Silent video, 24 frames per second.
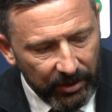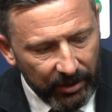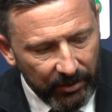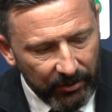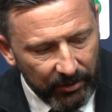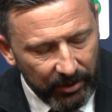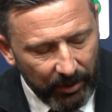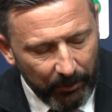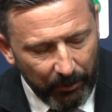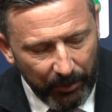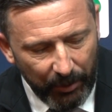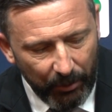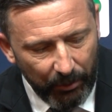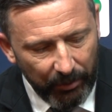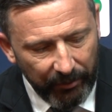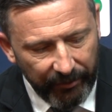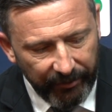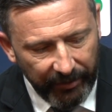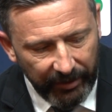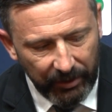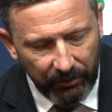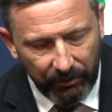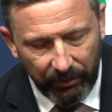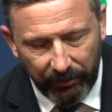it was a brilliant
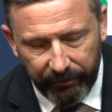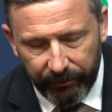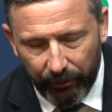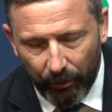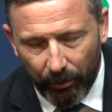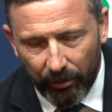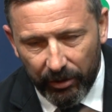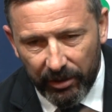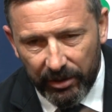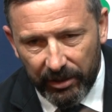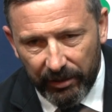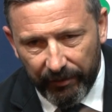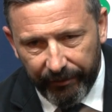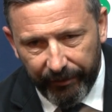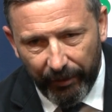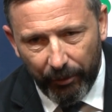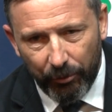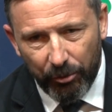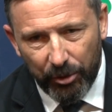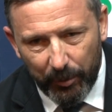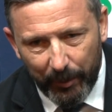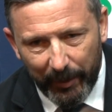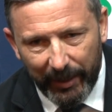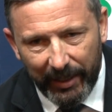finish for Forrest. He
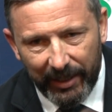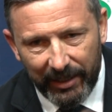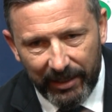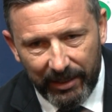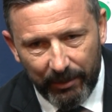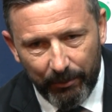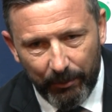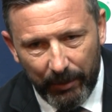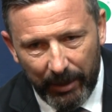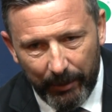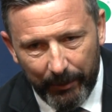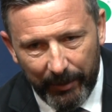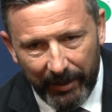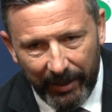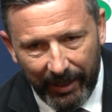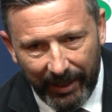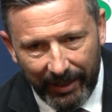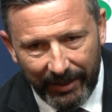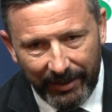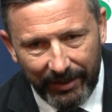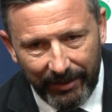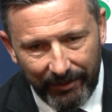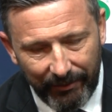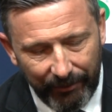found space that maybe he
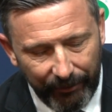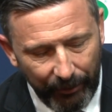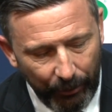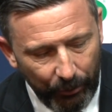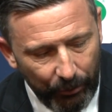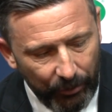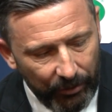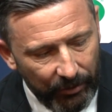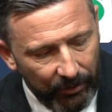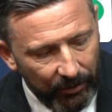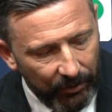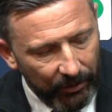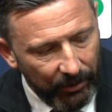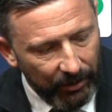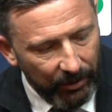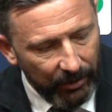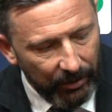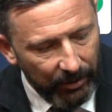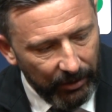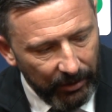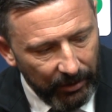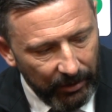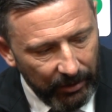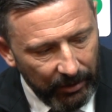hadn't found
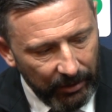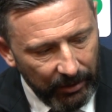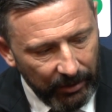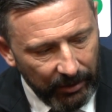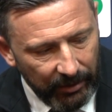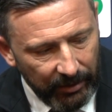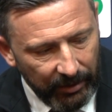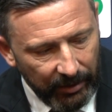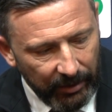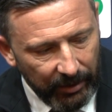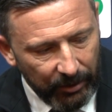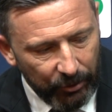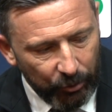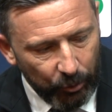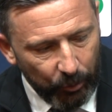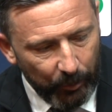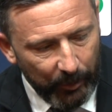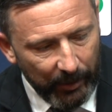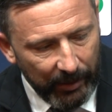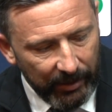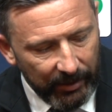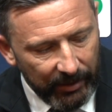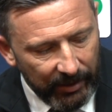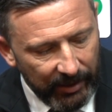in the initial
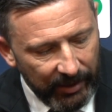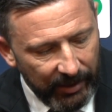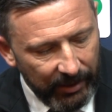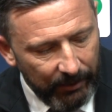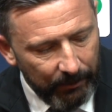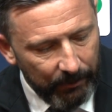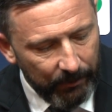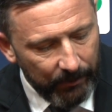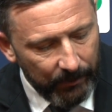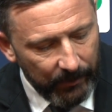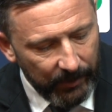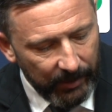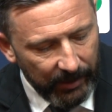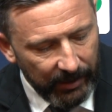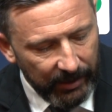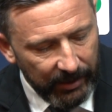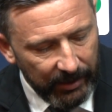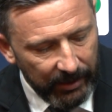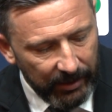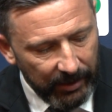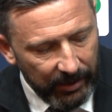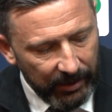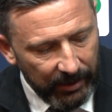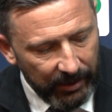part of the game, and
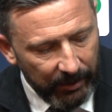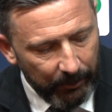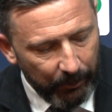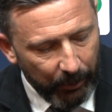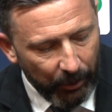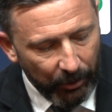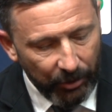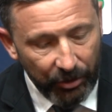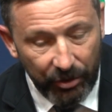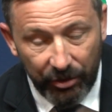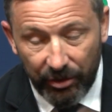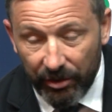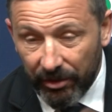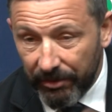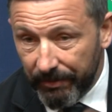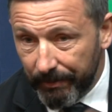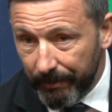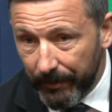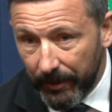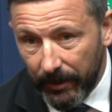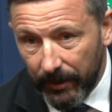he and he punished us.